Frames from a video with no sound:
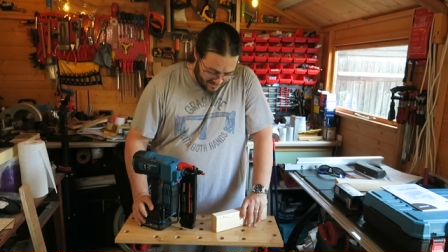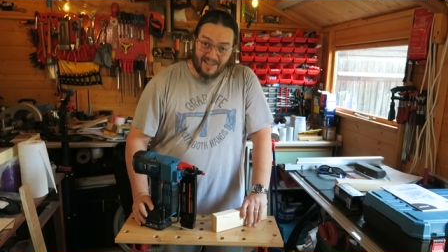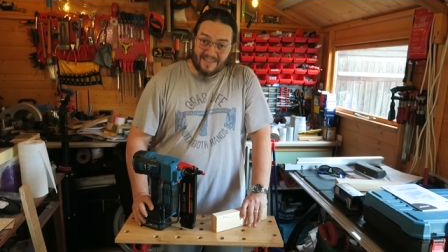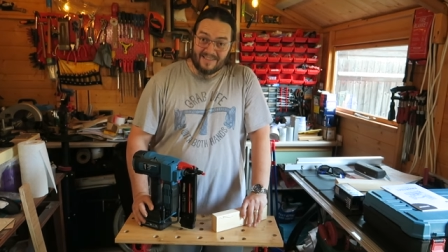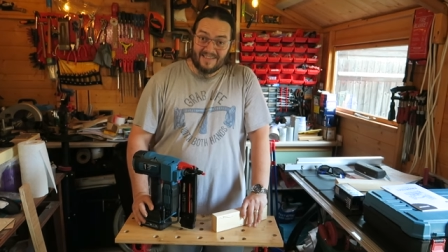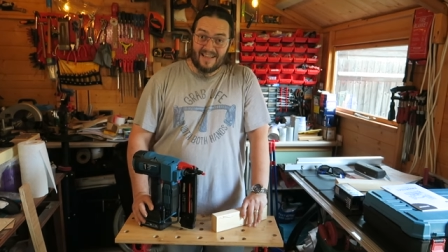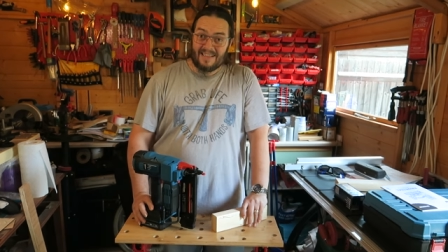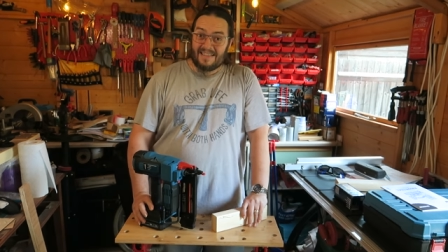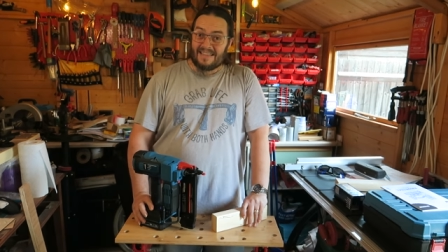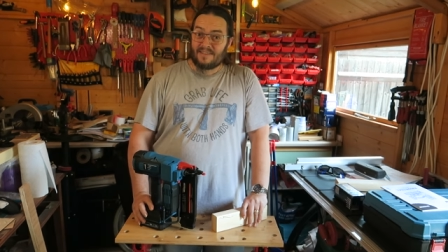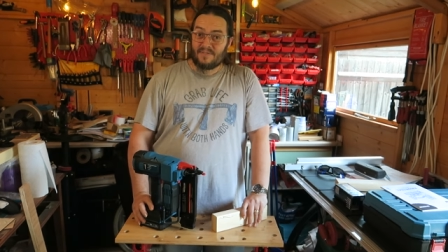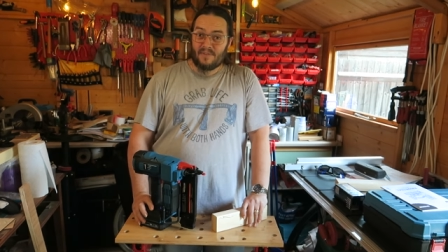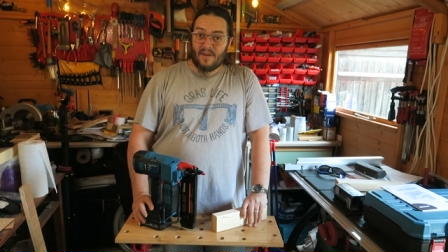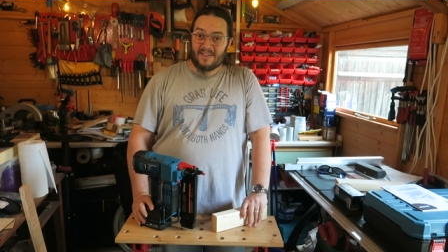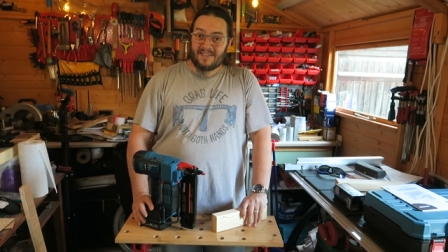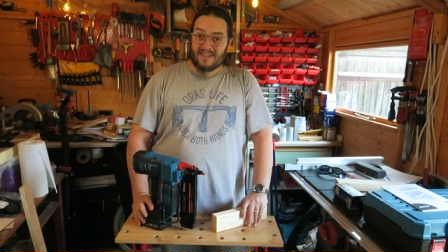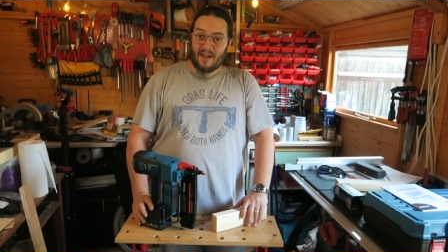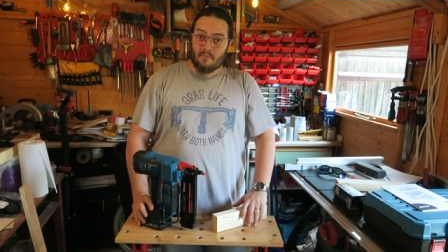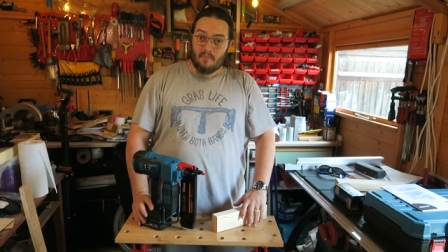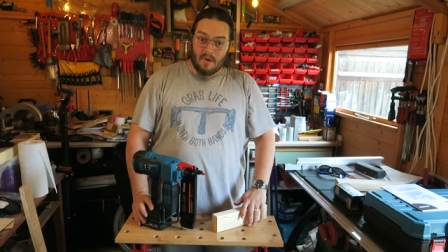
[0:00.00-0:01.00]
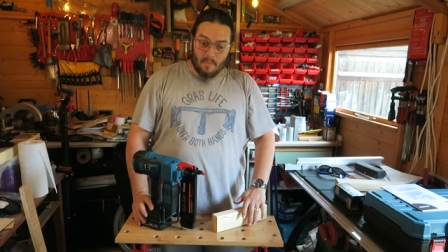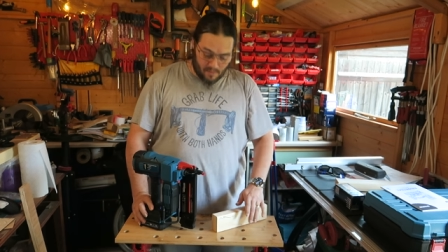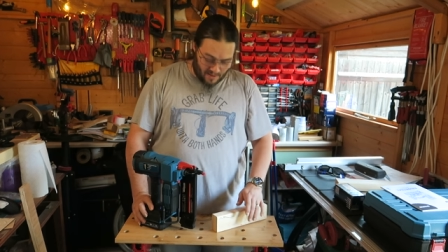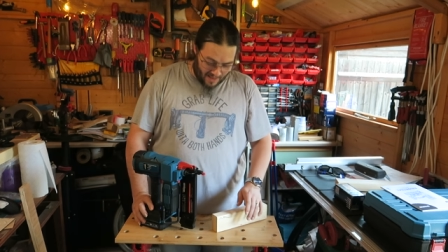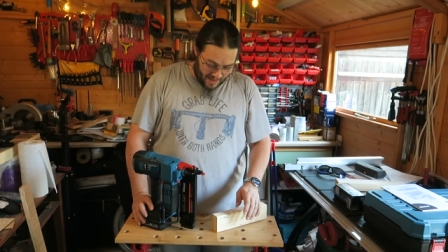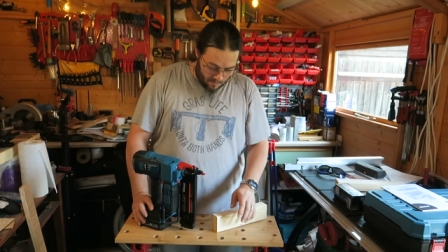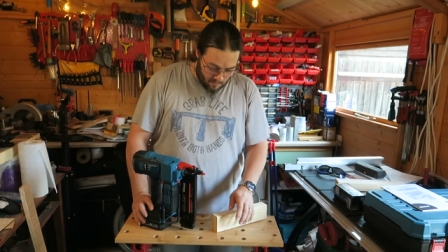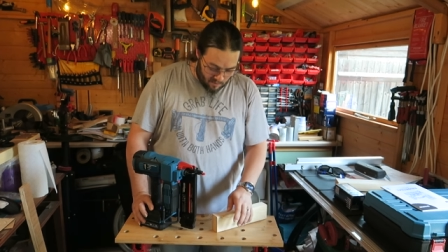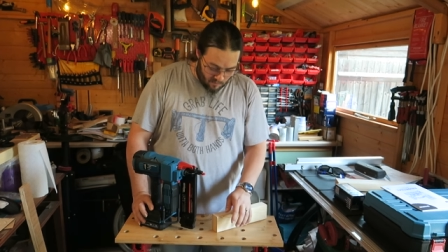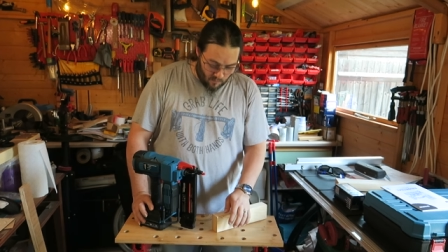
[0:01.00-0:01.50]
Like I said, this is the first time we
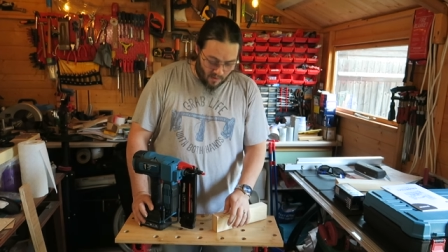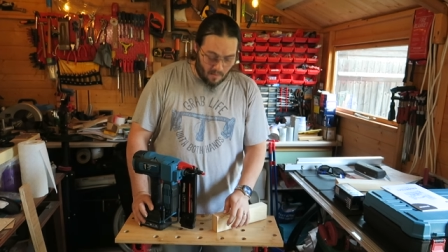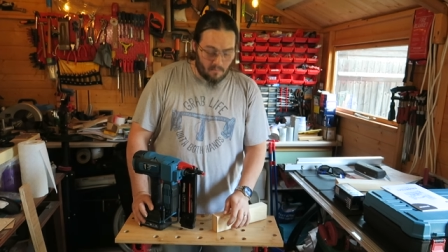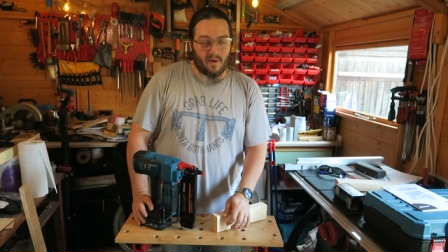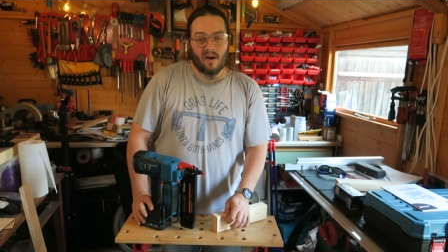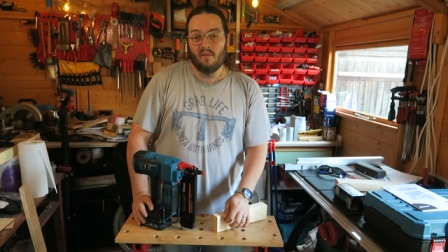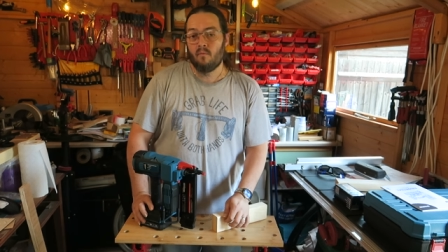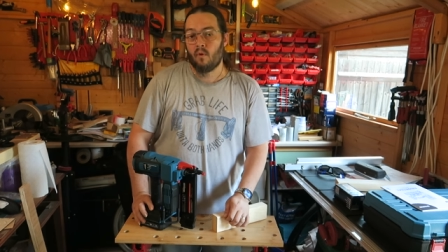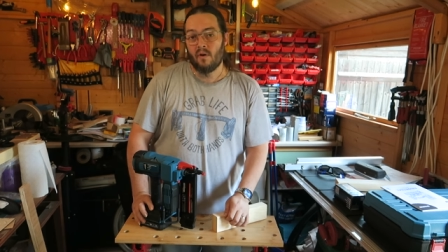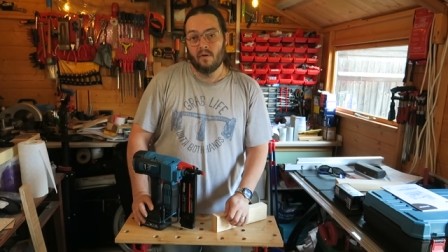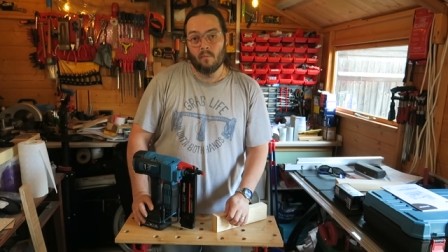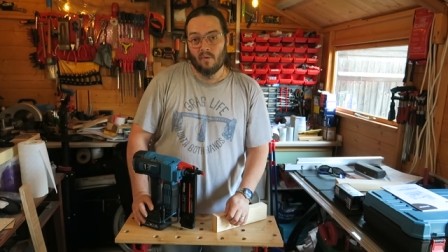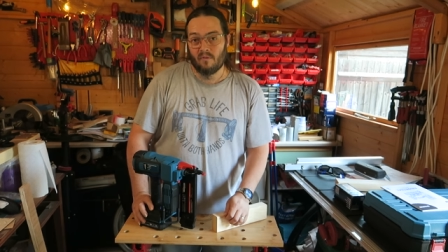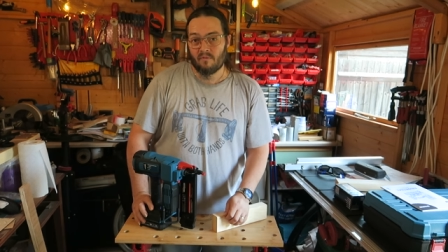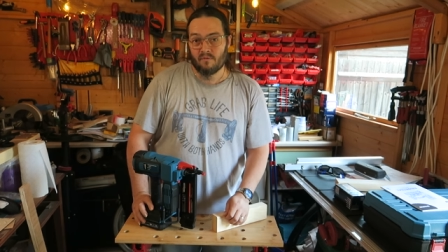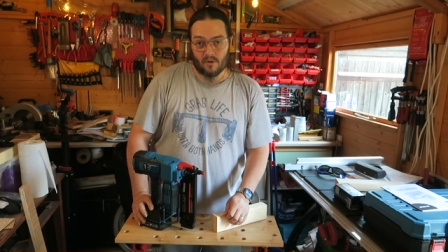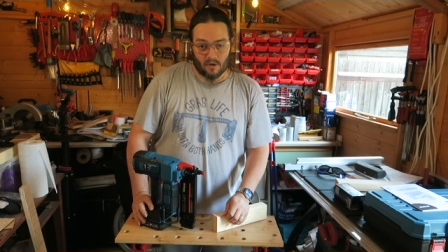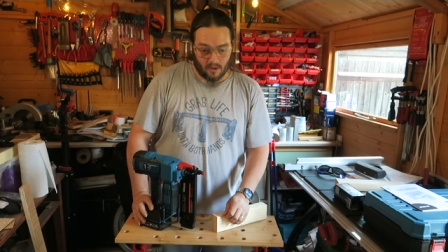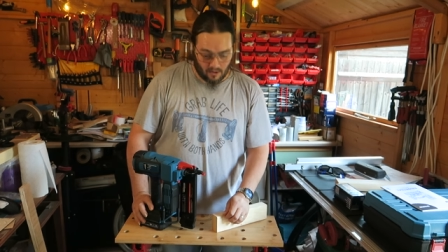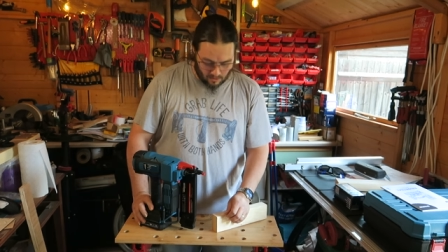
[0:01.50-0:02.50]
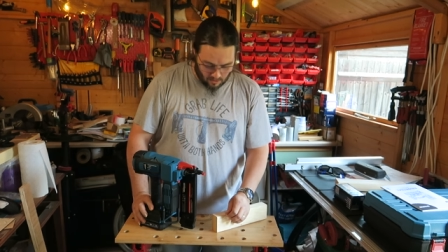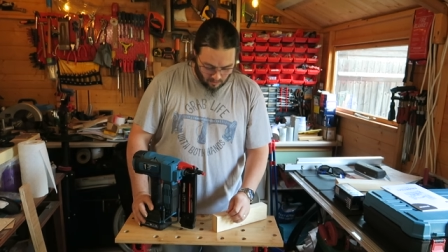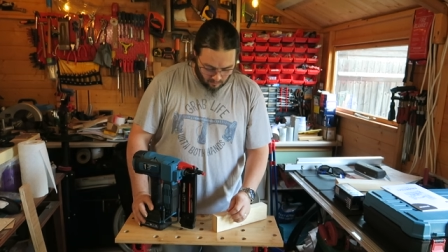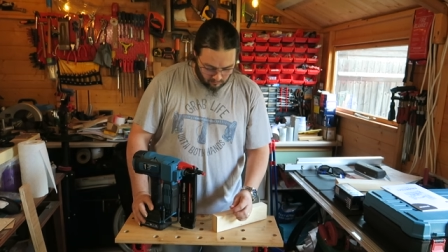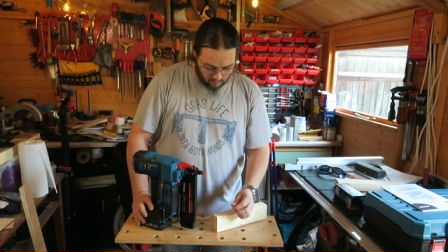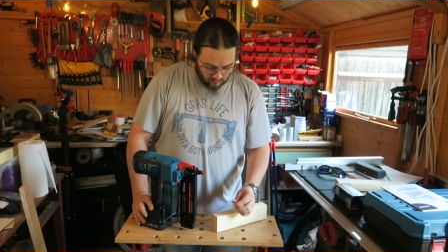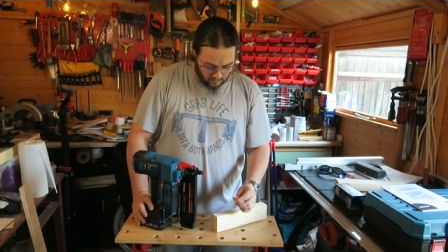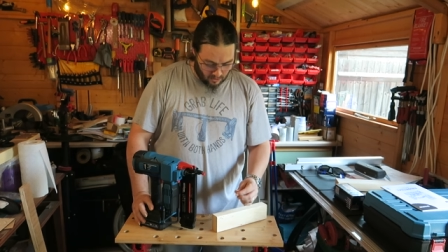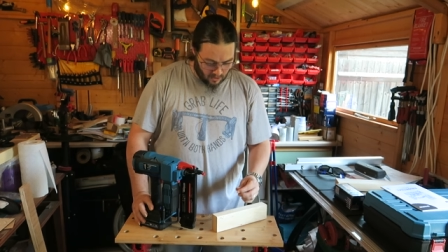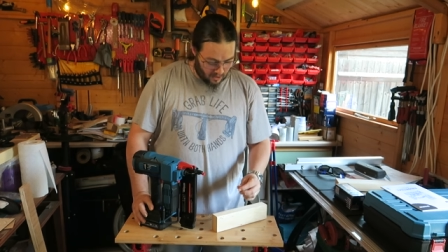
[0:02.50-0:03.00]
playing with one, but I've wanted one for a
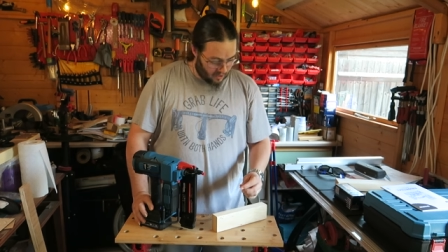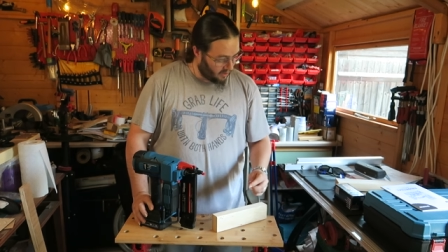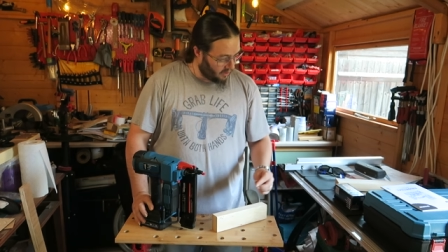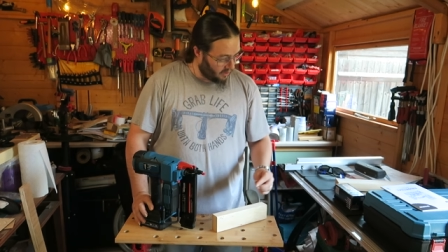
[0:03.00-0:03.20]
long